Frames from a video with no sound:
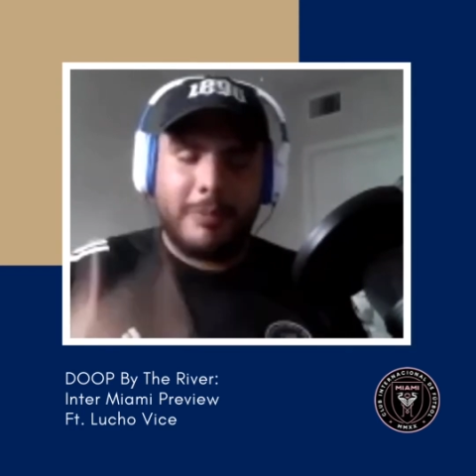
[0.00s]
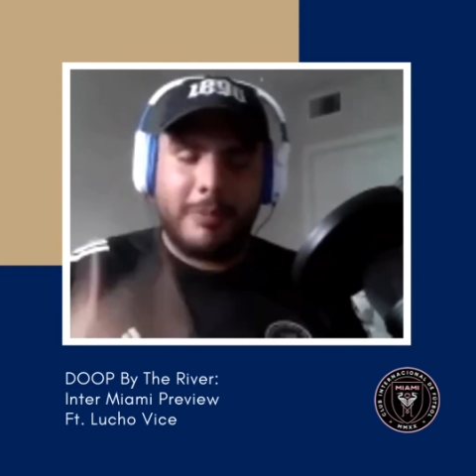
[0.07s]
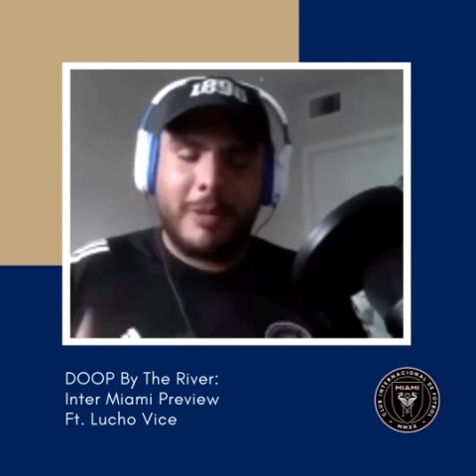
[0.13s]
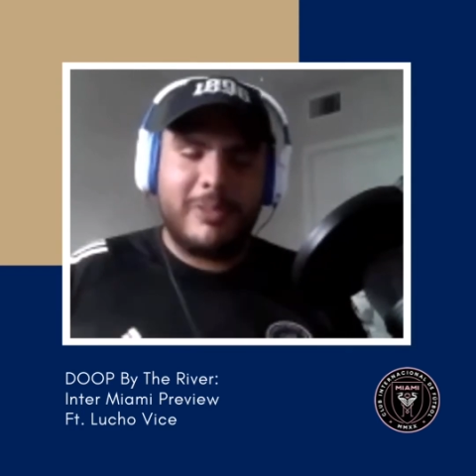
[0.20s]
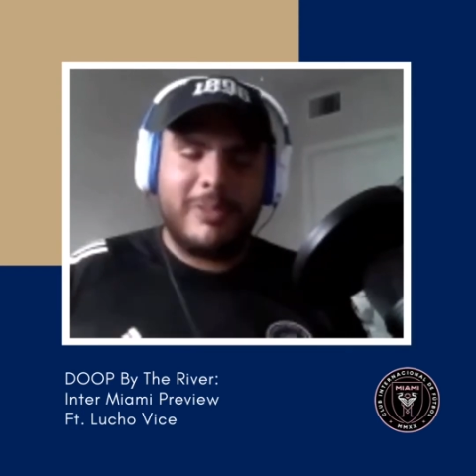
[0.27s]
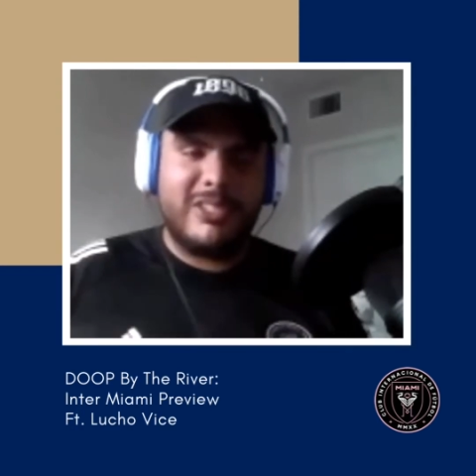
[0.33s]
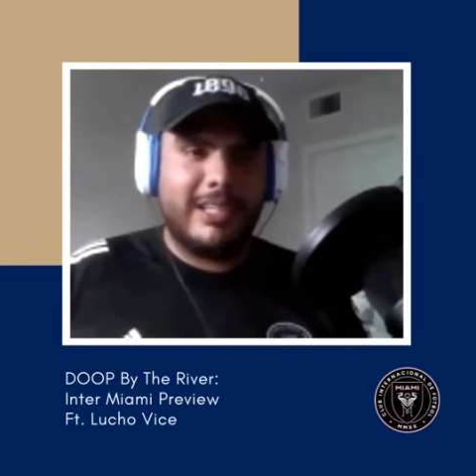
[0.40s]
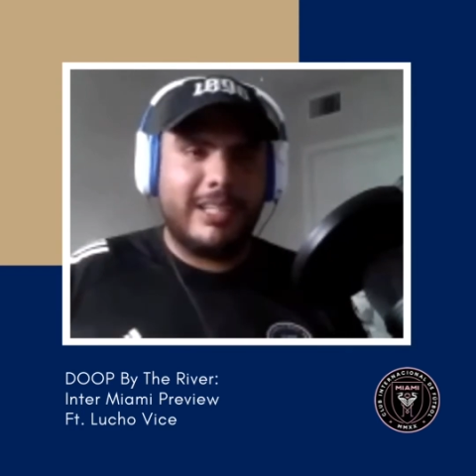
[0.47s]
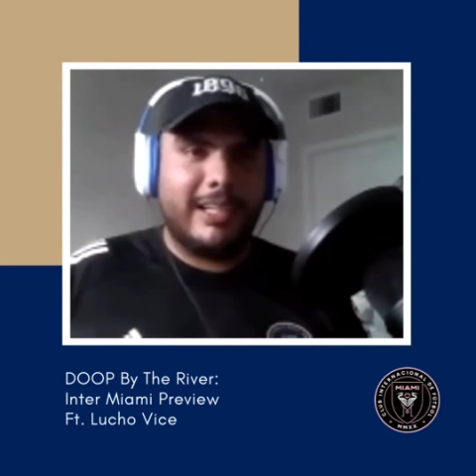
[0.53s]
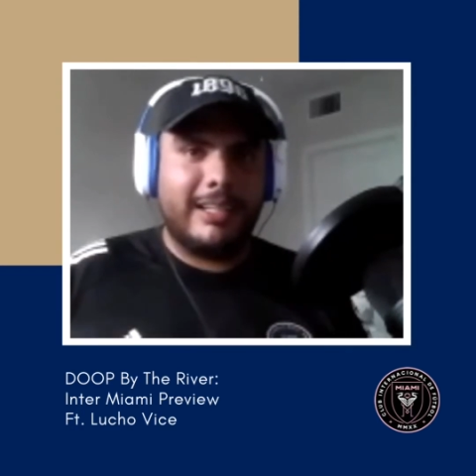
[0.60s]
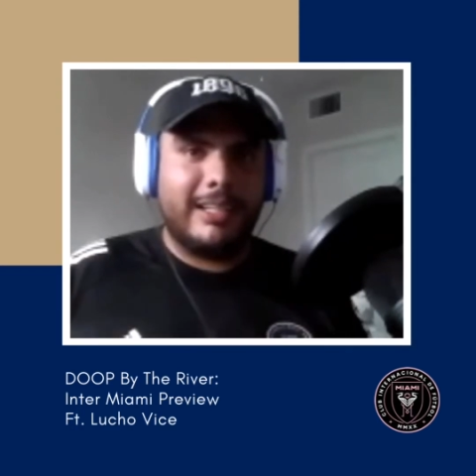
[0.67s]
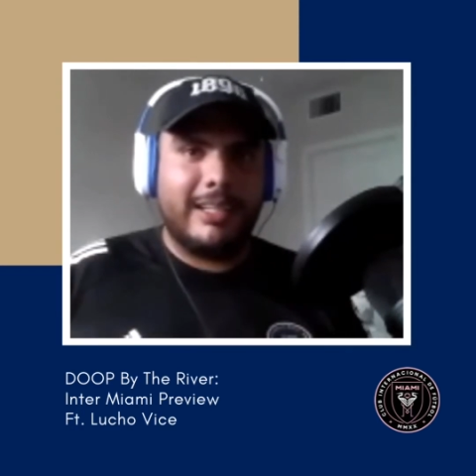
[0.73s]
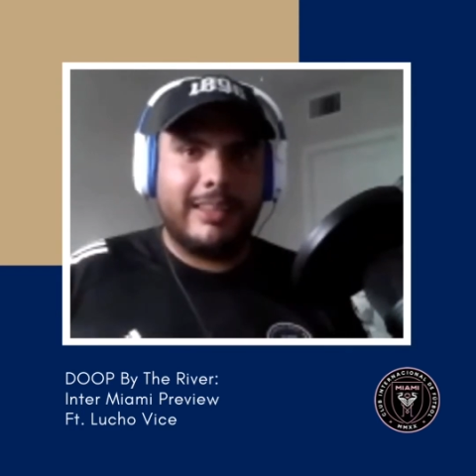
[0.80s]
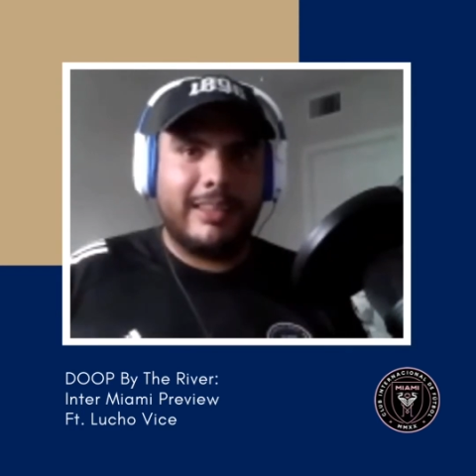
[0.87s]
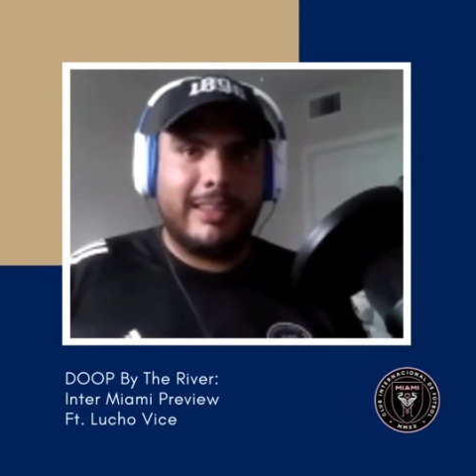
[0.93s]
not mistaken,
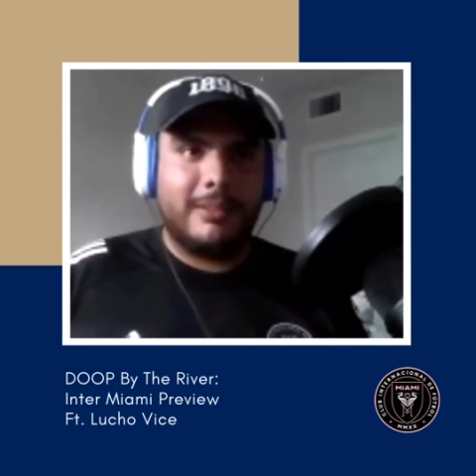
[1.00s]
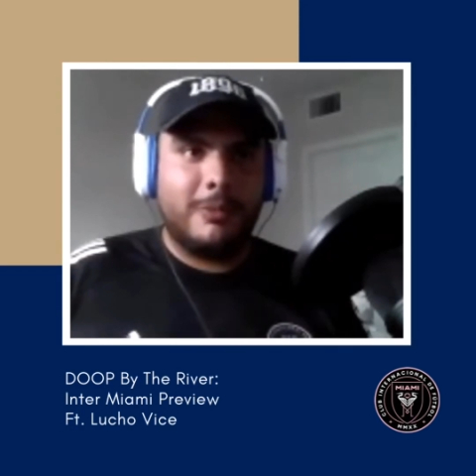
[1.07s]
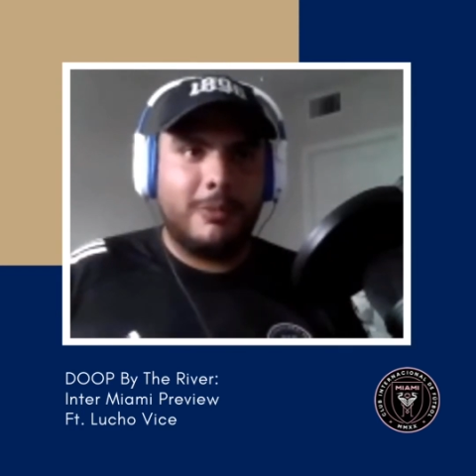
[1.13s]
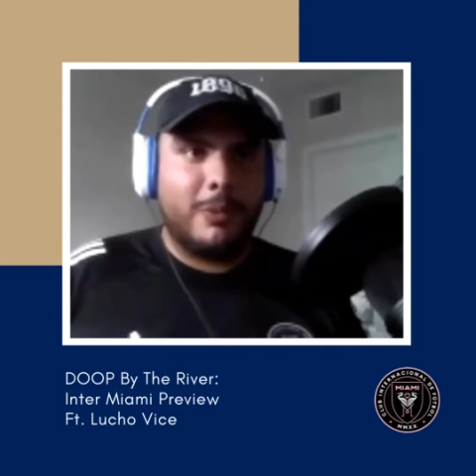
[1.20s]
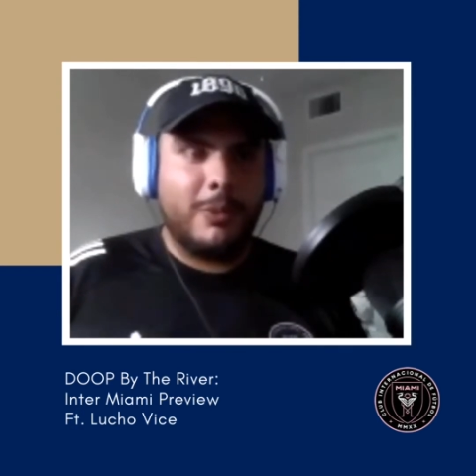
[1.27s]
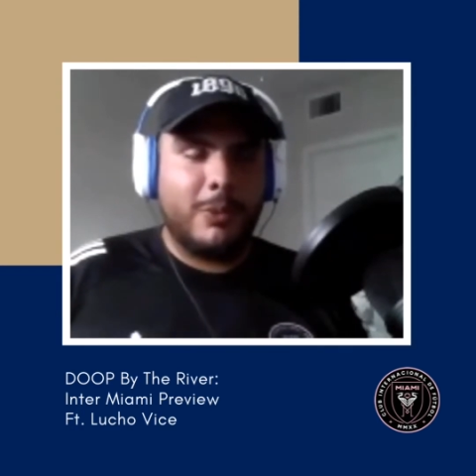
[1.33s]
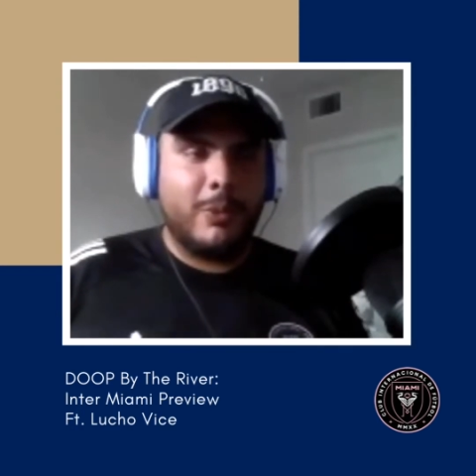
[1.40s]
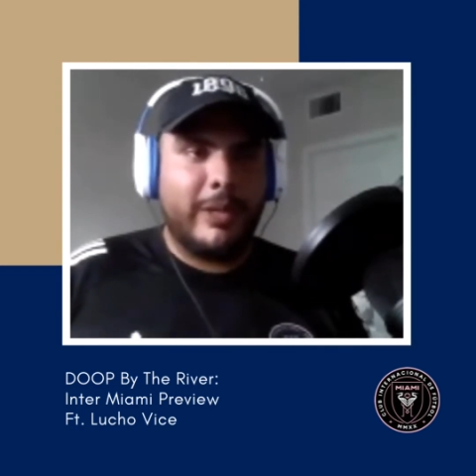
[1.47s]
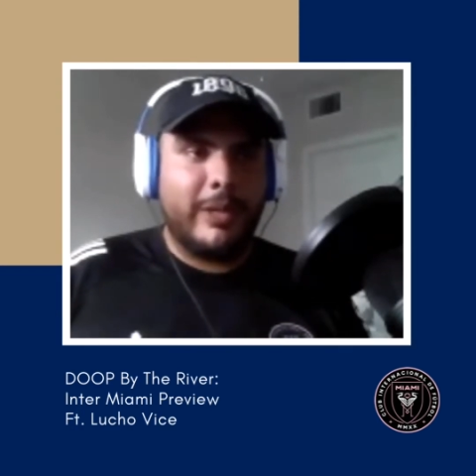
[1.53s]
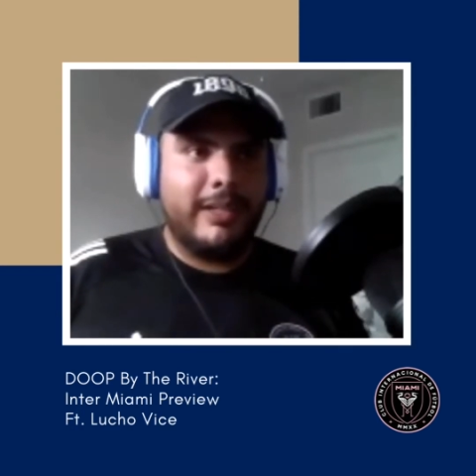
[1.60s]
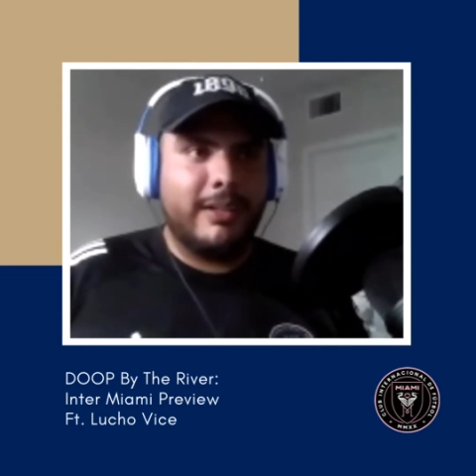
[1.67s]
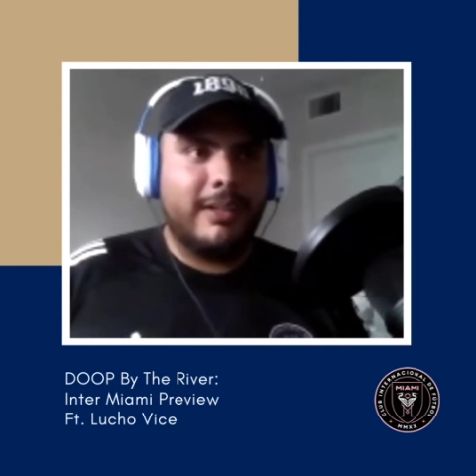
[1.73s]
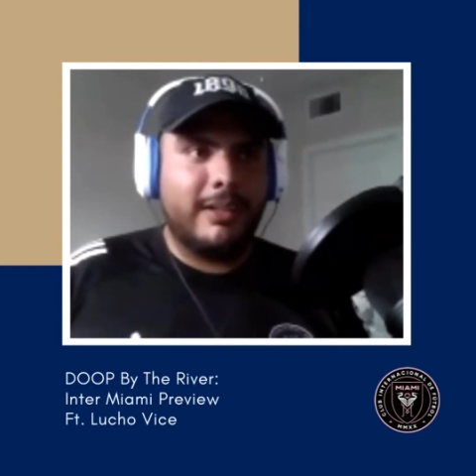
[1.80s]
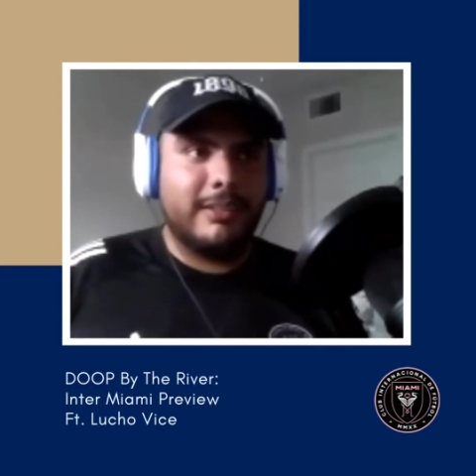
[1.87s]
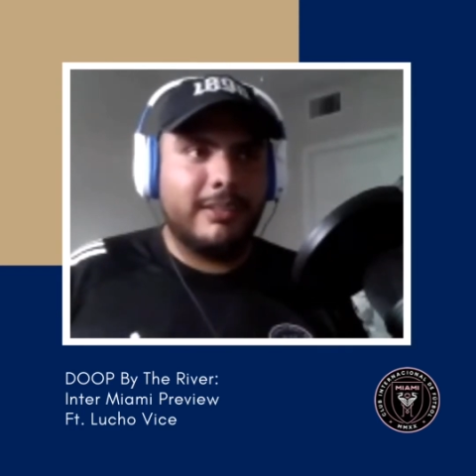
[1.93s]
I think what we're waiting
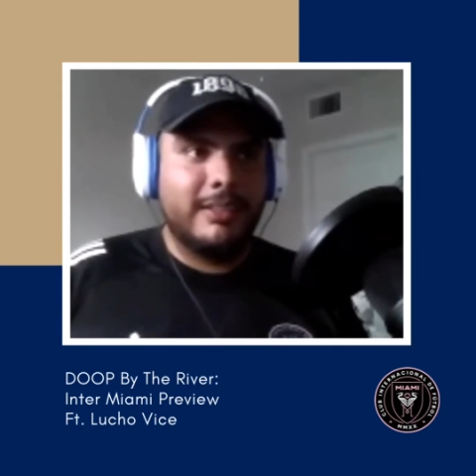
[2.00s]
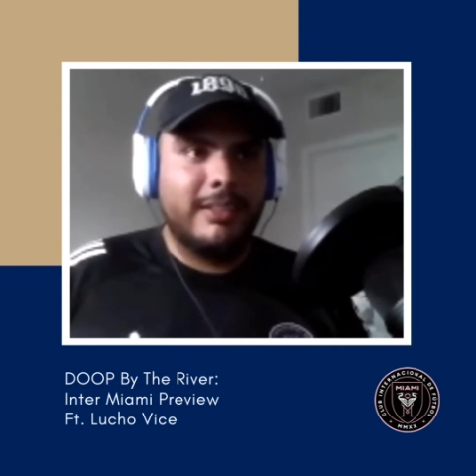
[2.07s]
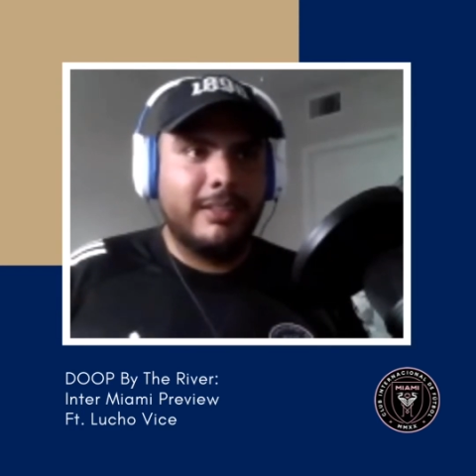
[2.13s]
on,